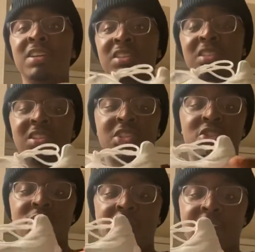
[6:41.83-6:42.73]
since this
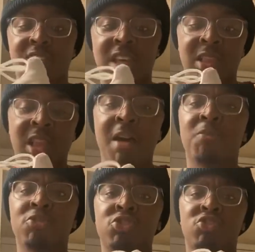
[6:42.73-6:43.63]
shoe has a lot
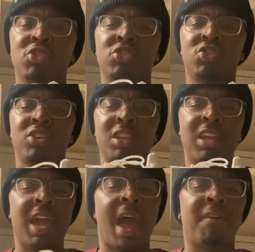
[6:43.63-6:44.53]
more structure than
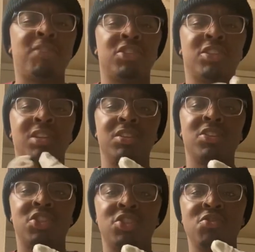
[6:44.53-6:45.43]
the average Adidas
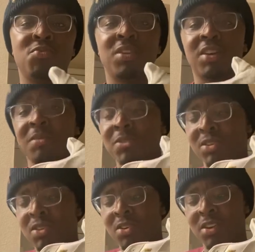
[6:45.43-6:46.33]
shoe when it comes
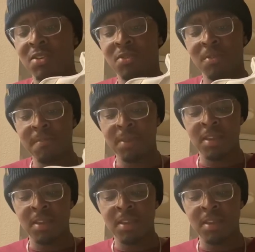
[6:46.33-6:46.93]
to your heel.